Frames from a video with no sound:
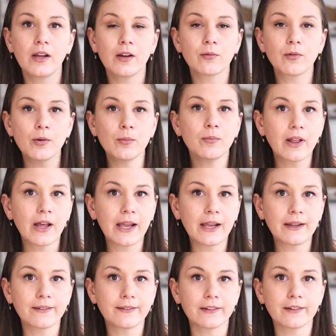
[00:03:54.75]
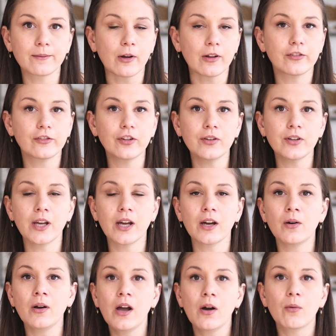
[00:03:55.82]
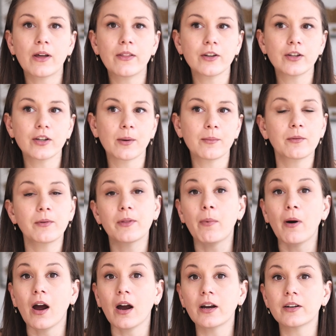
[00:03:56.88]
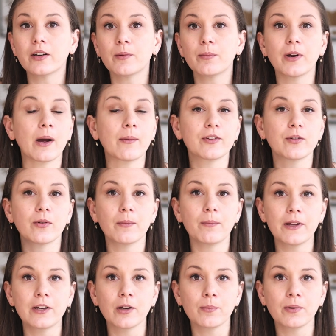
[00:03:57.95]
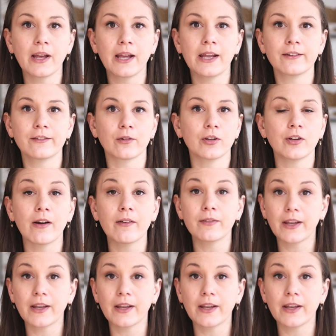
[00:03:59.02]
room place, a small studio, whether you're coming with a partner, perhaps you want a bigger place, or you have